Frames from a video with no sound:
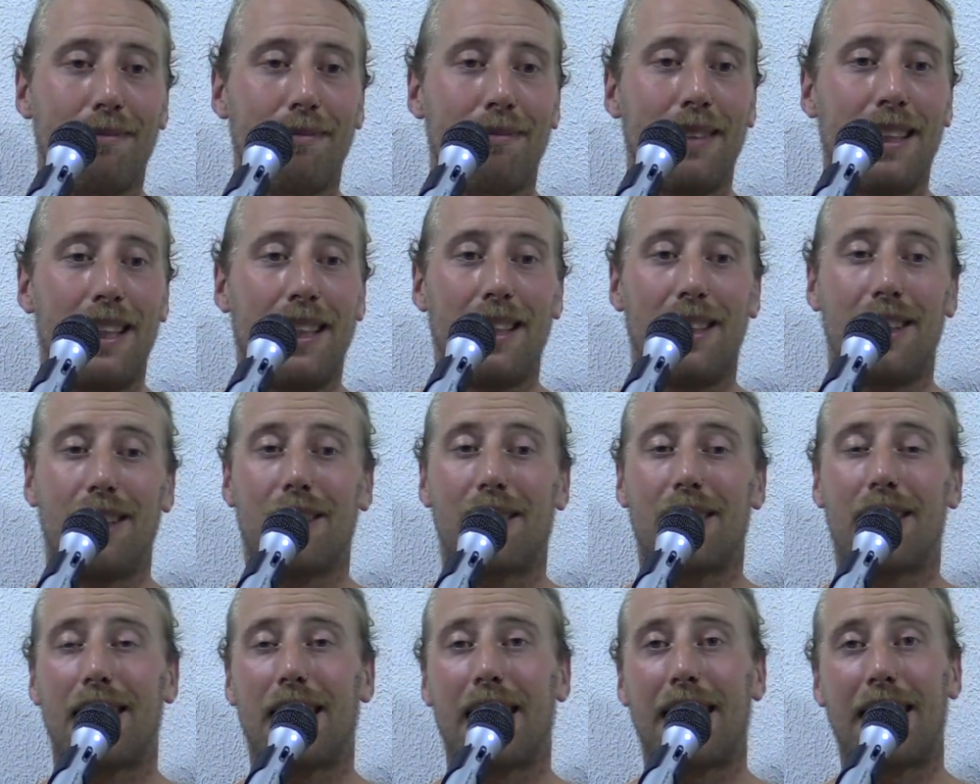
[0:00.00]
it
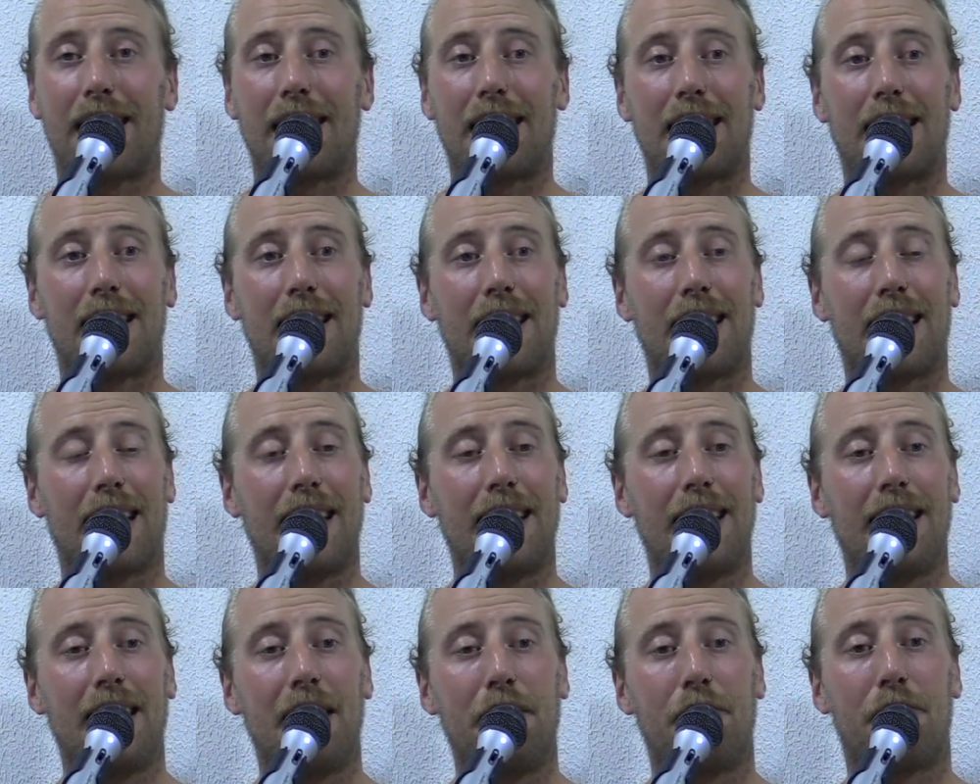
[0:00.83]
looks like it's
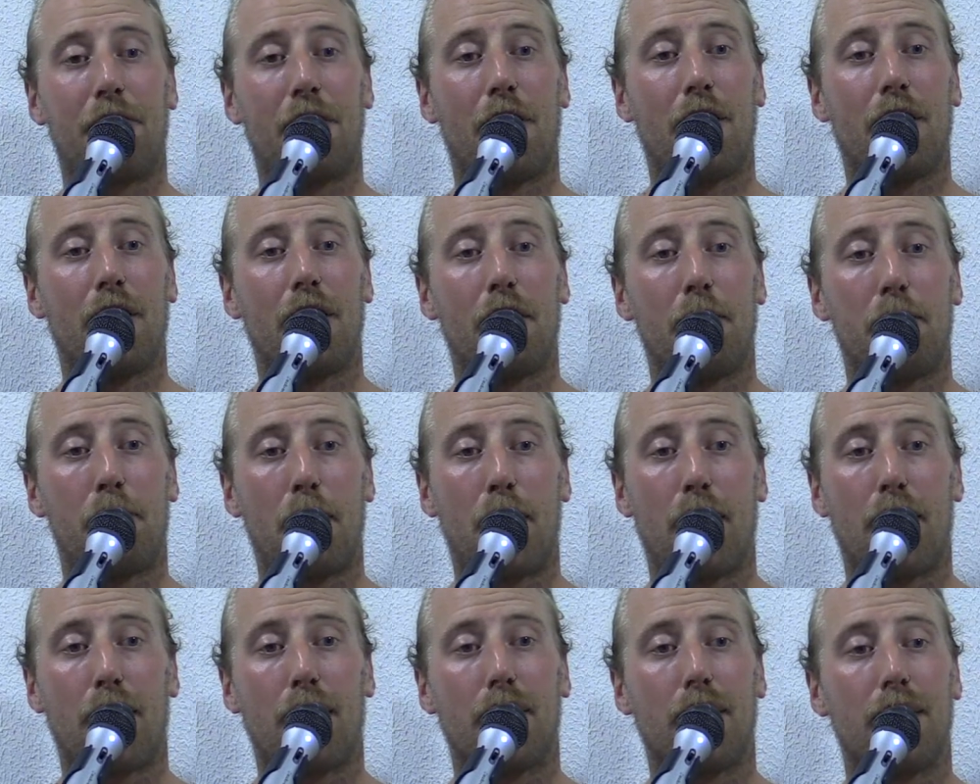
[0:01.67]
slightly fallen
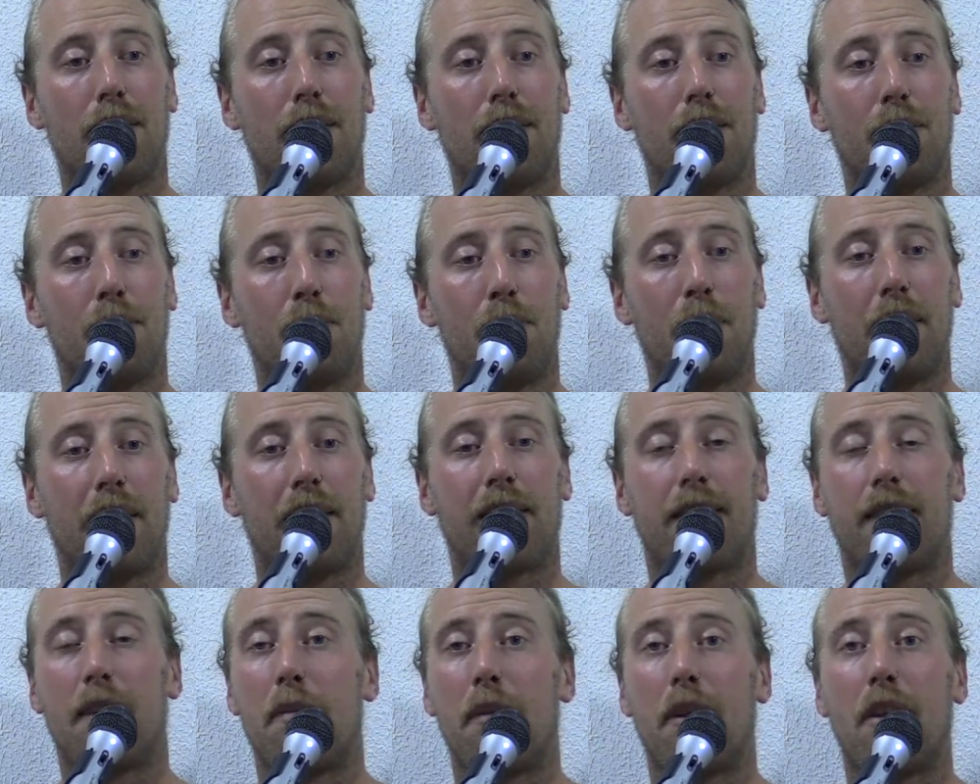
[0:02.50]
apart with
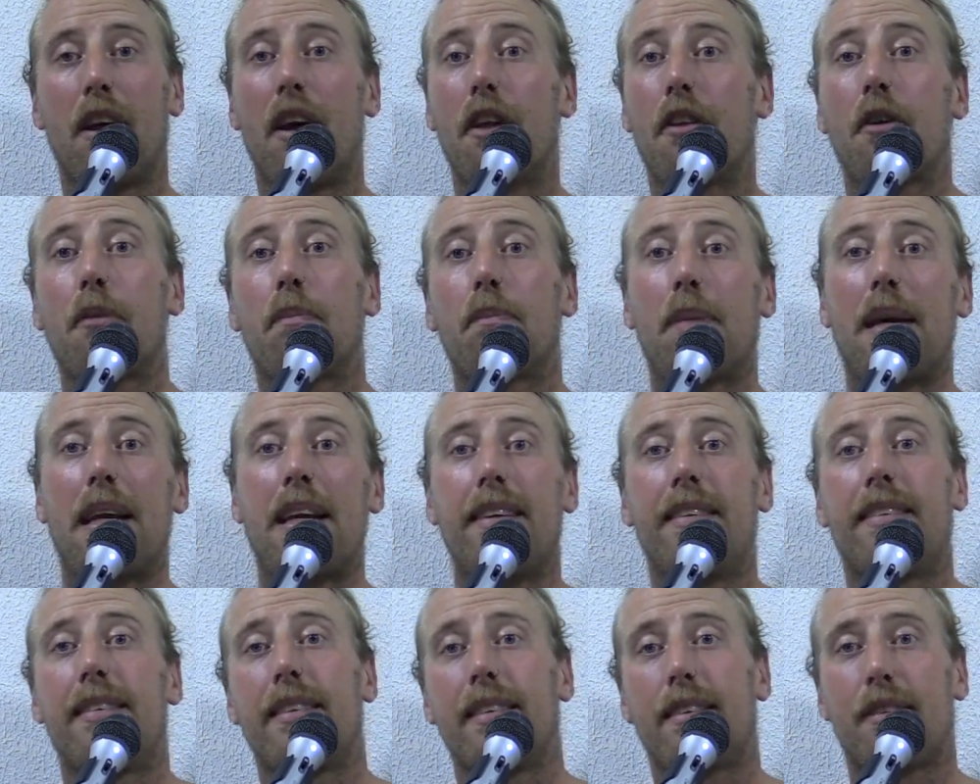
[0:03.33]
some of the other
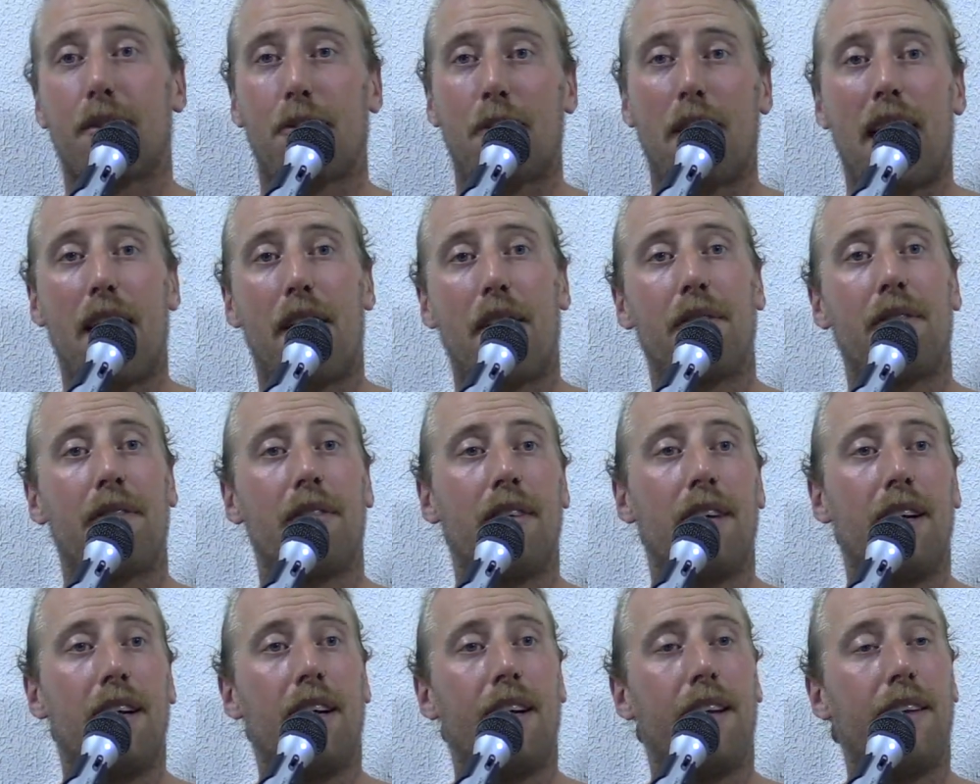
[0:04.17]
pieces around.
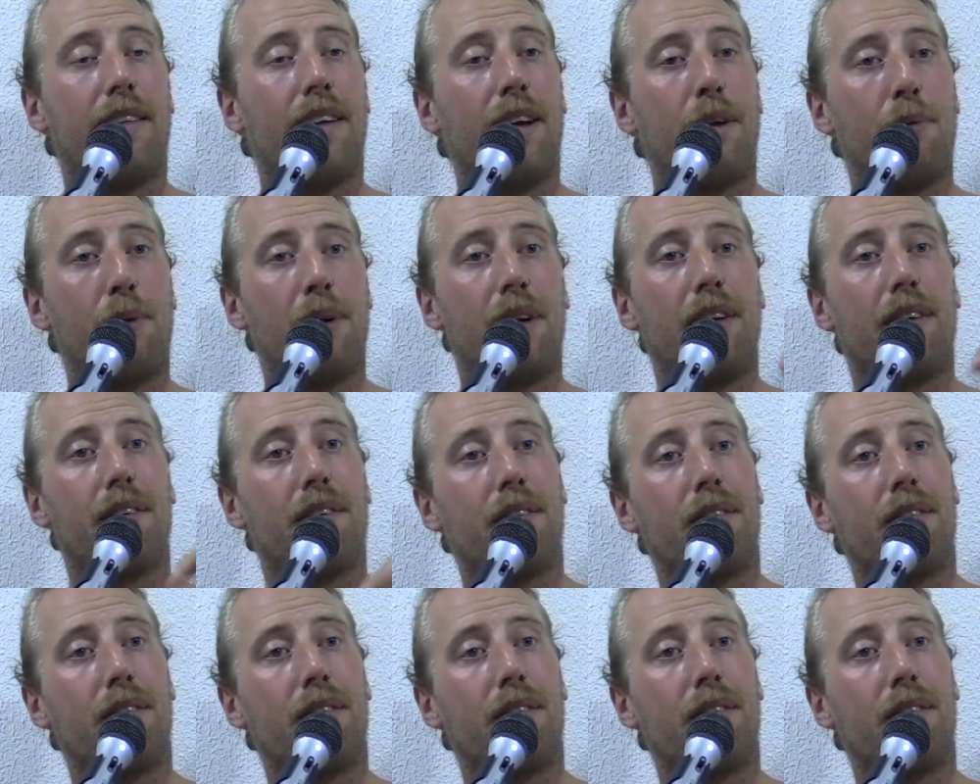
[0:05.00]
They went